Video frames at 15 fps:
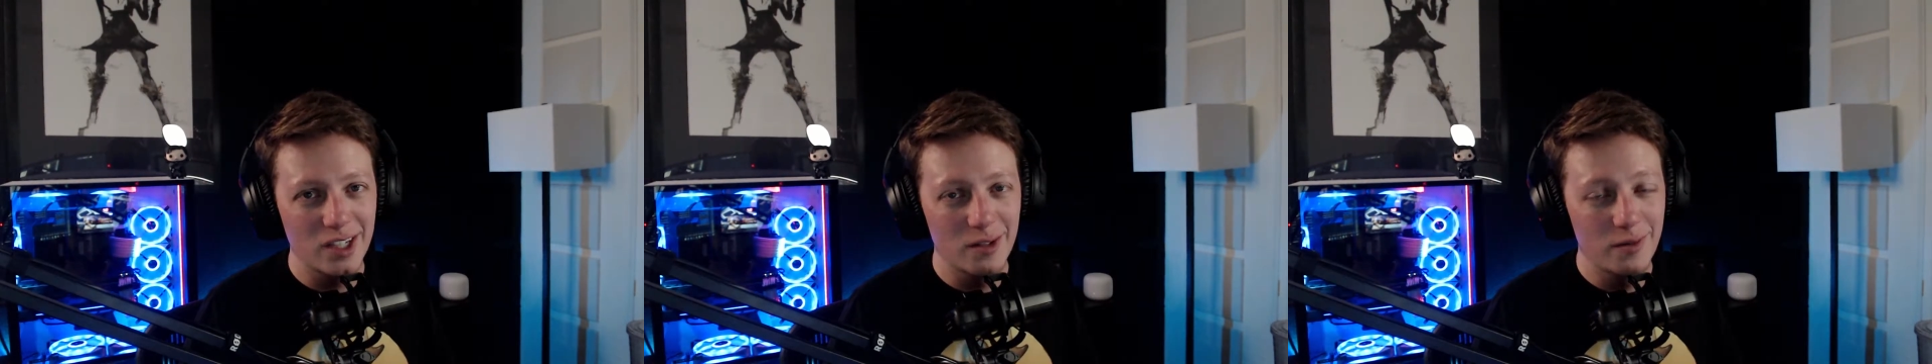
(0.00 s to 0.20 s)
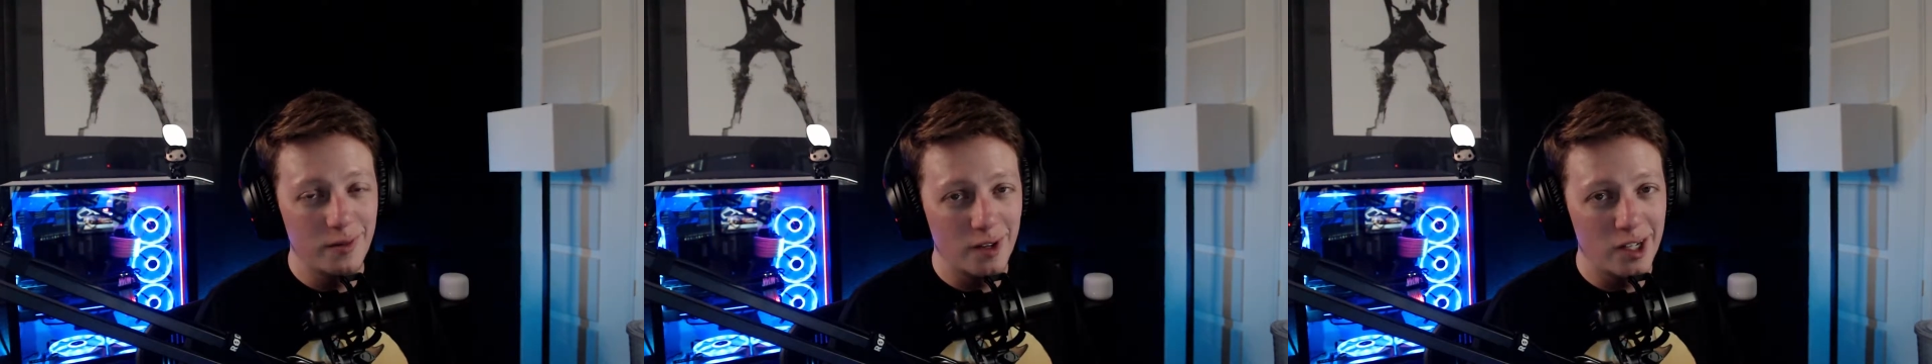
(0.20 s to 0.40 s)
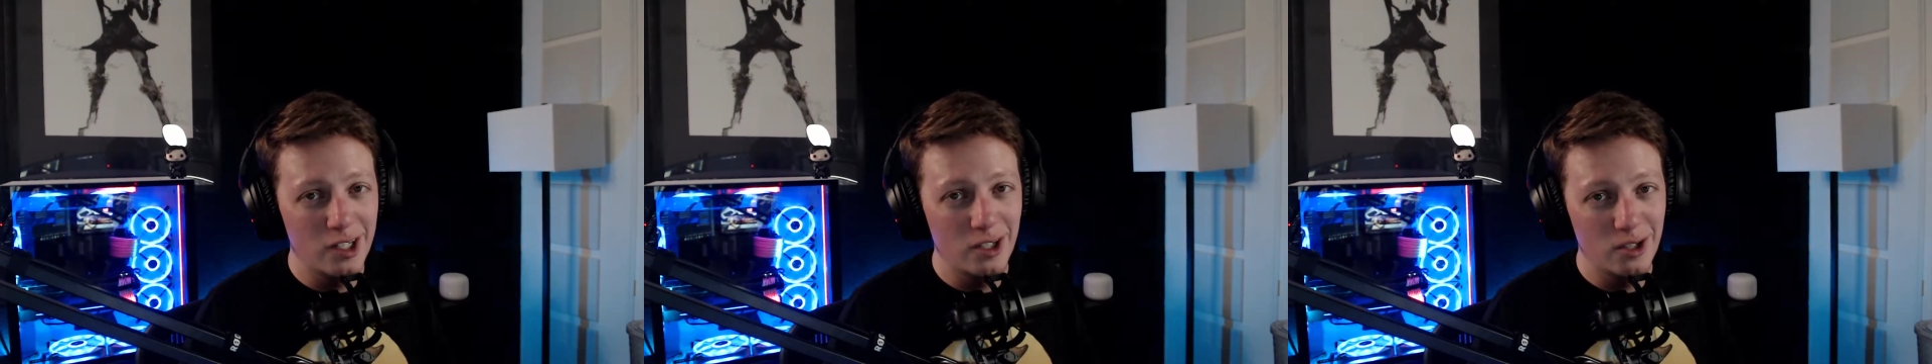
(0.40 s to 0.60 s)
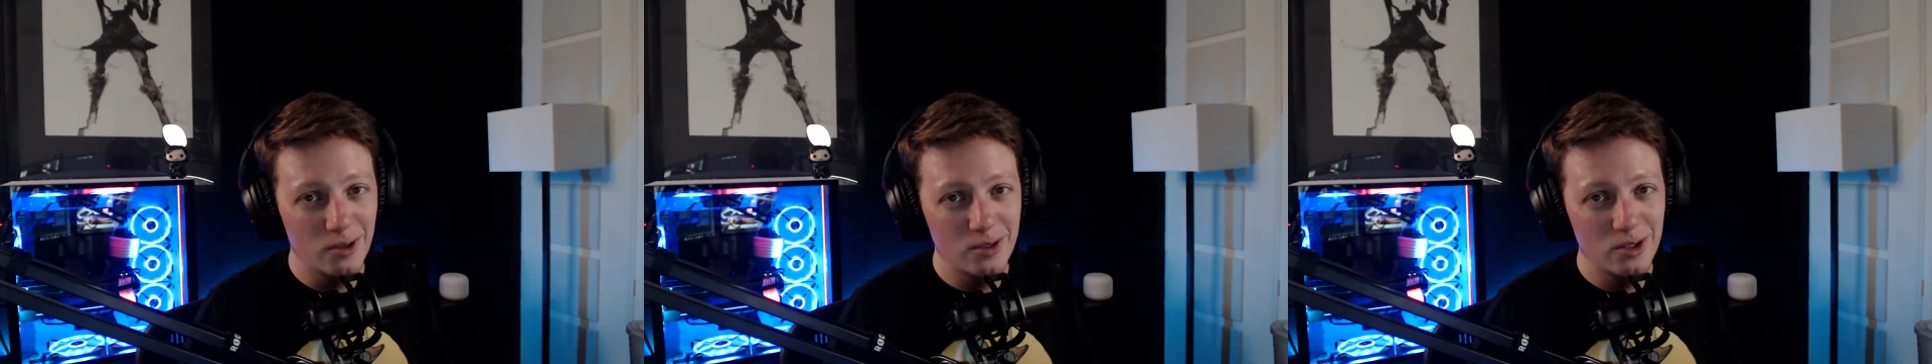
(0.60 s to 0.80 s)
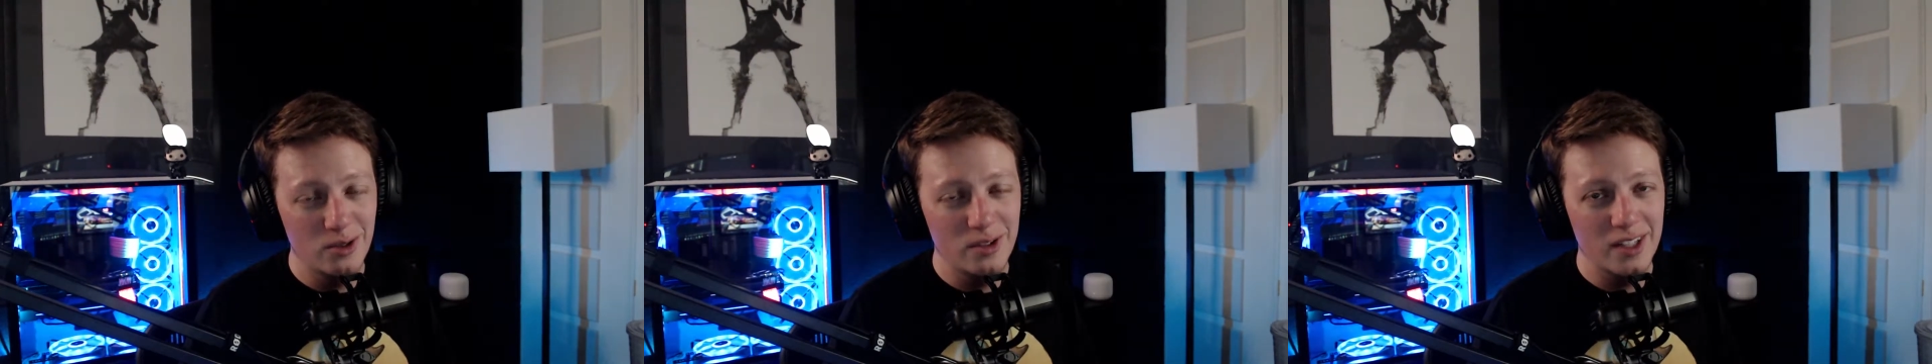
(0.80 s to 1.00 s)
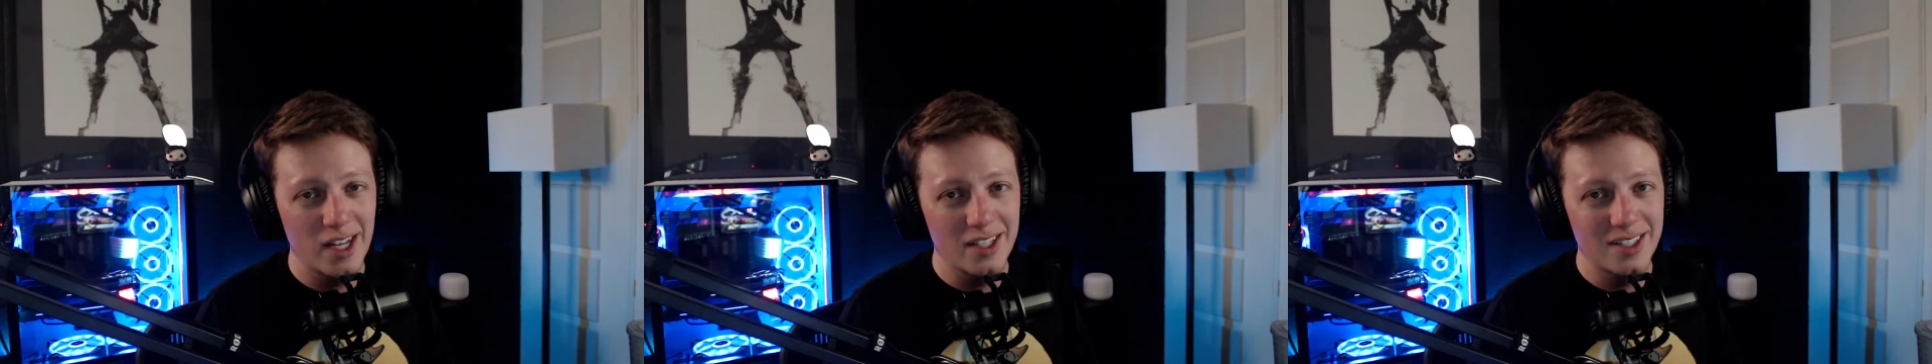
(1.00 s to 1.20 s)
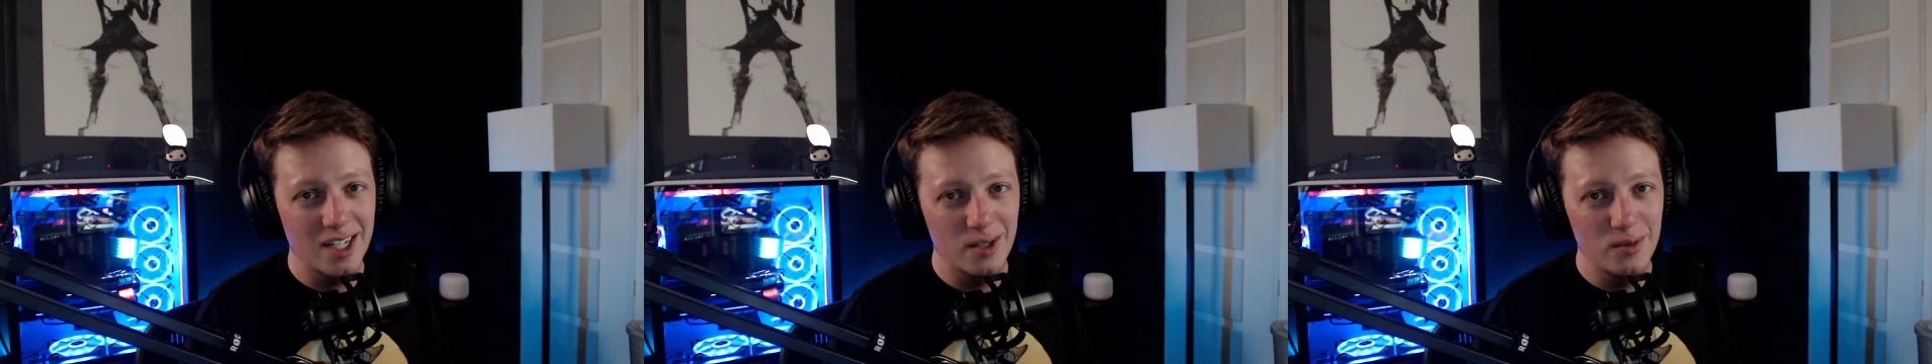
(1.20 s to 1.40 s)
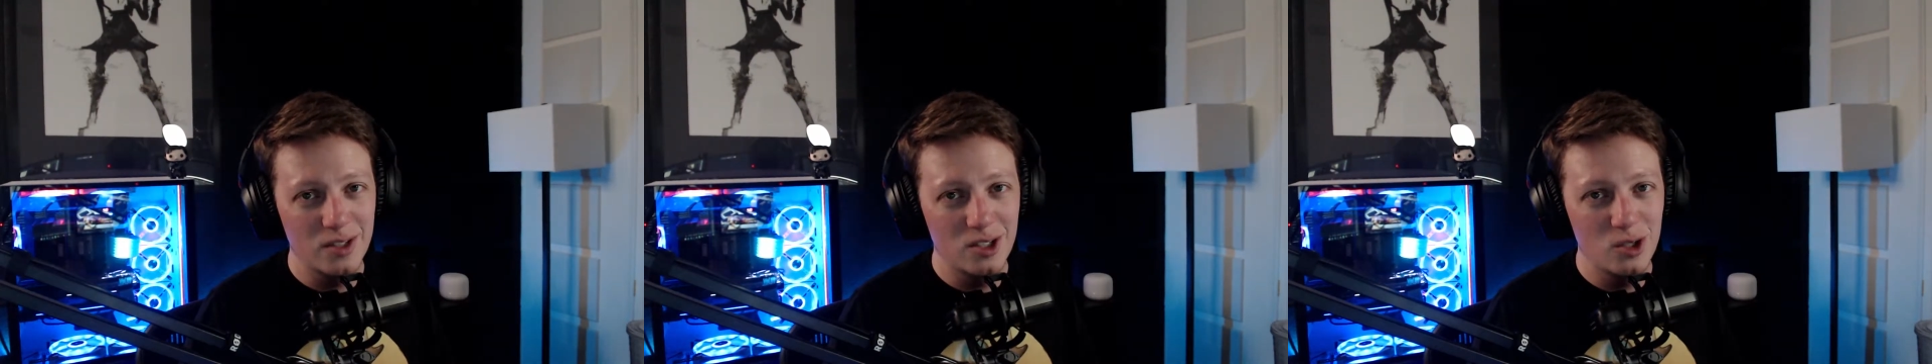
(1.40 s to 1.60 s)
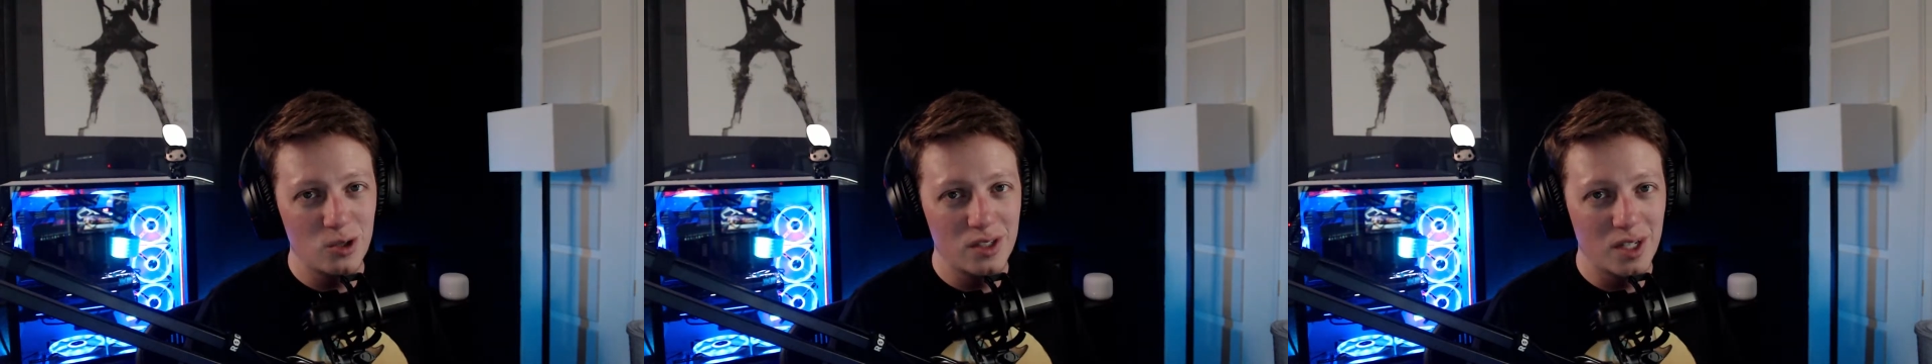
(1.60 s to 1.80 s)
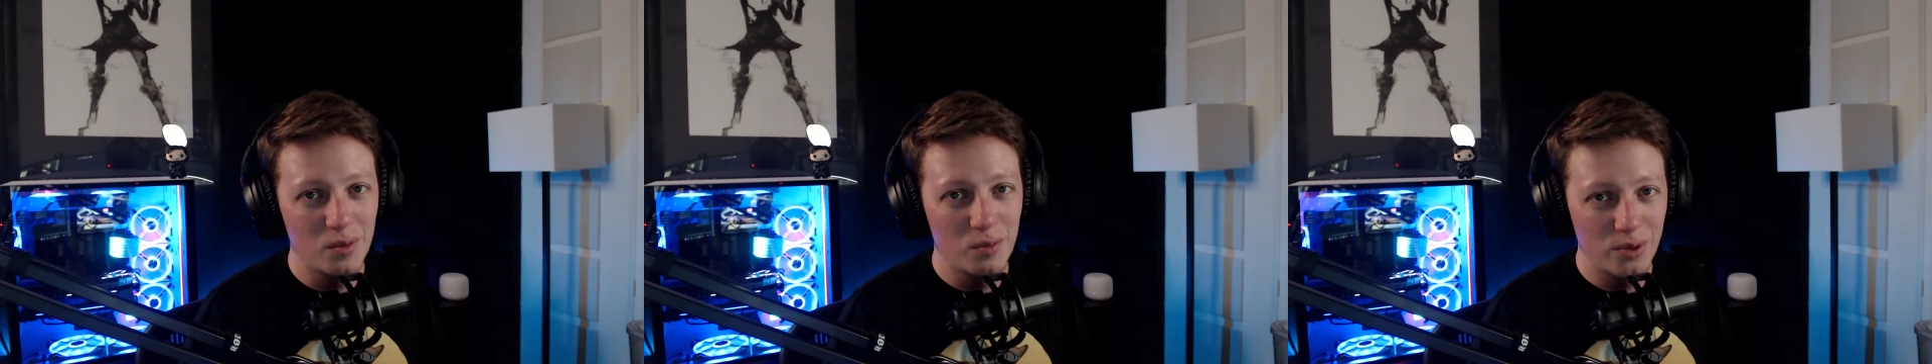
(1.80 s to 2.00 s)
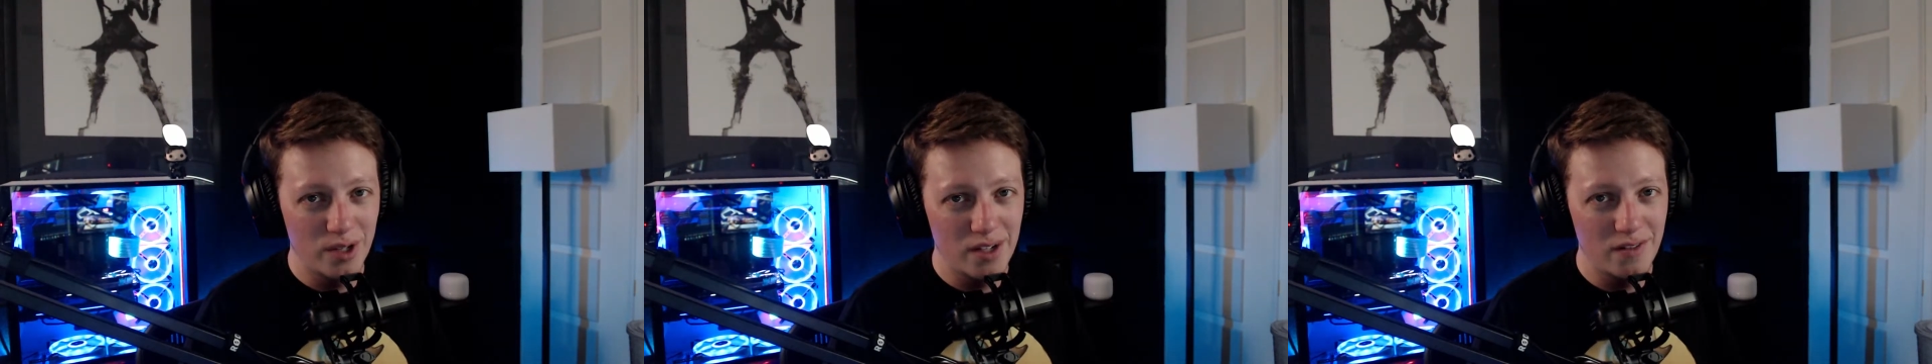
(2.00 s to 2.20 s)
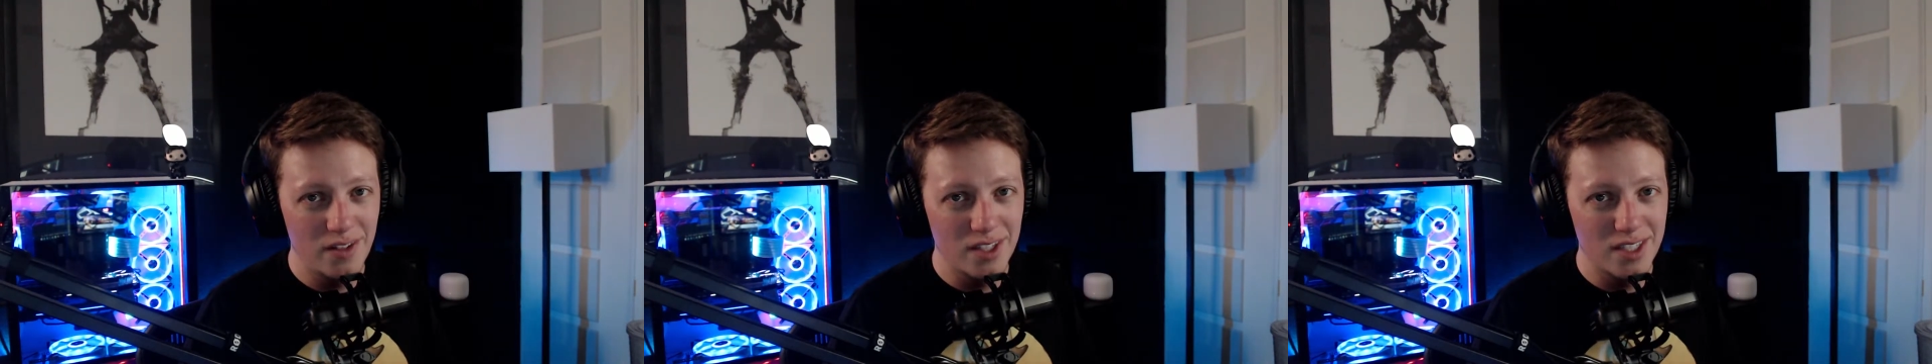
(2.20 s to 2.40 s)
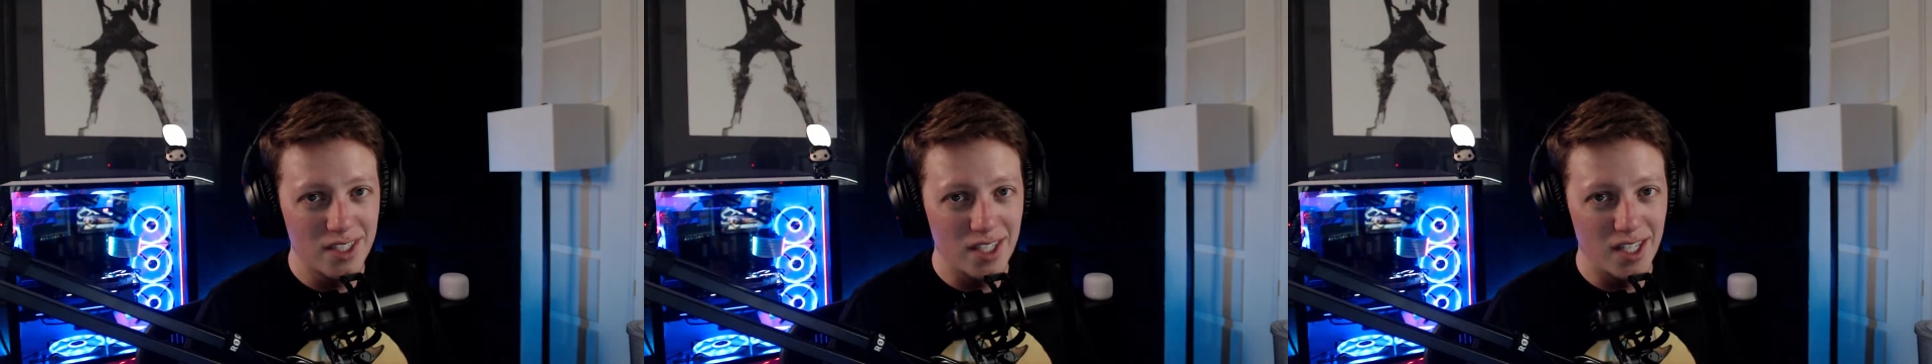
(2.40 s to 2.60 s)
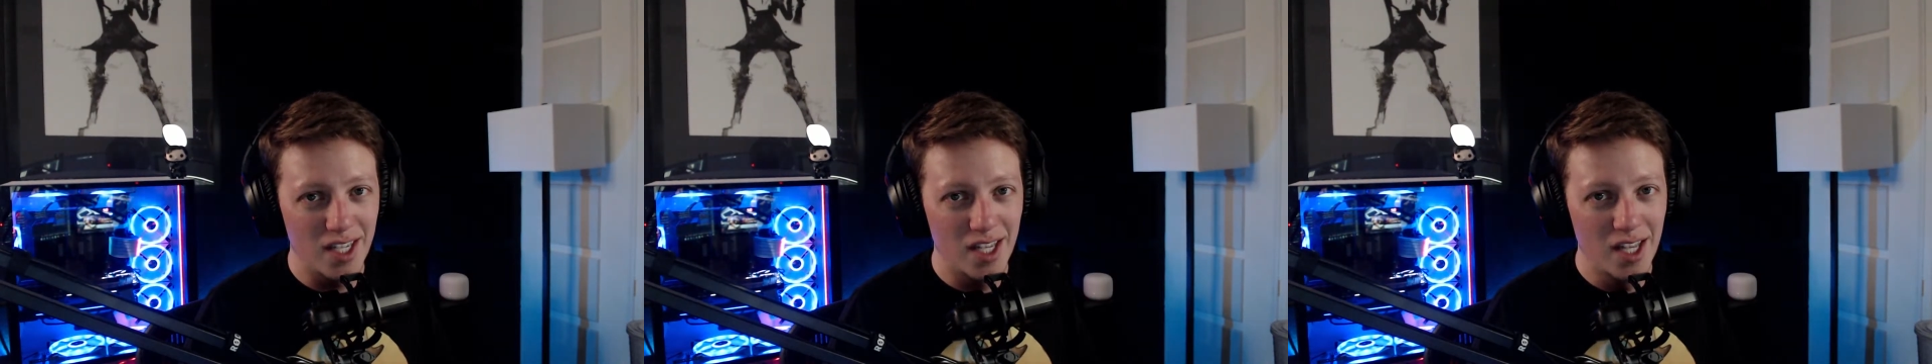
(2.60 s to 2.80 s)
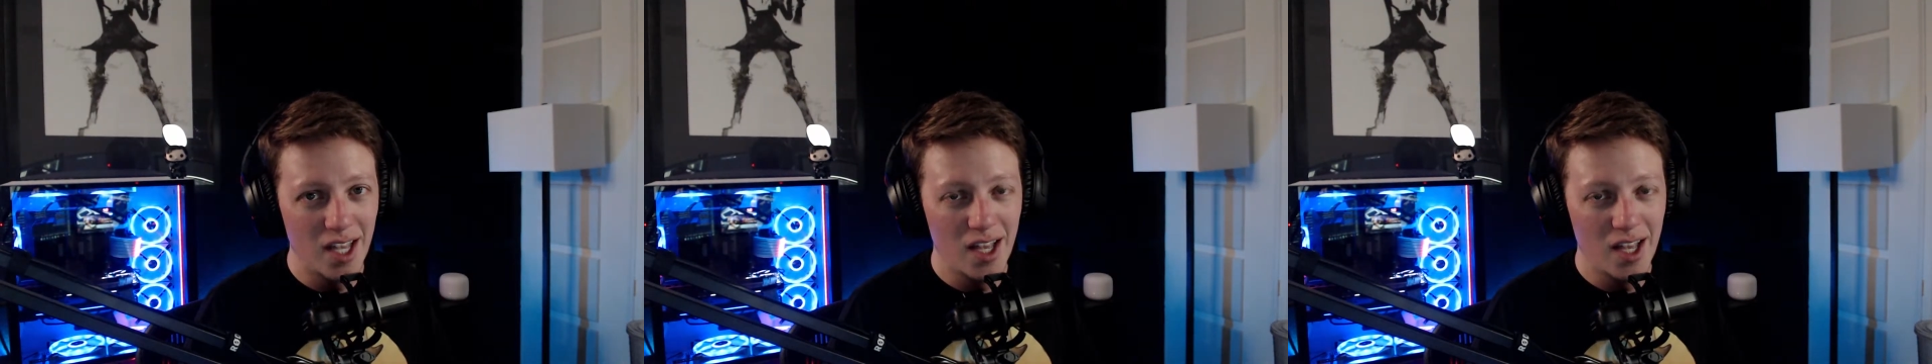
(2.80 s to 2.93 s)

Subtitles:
a fun go-to class that I was using previously,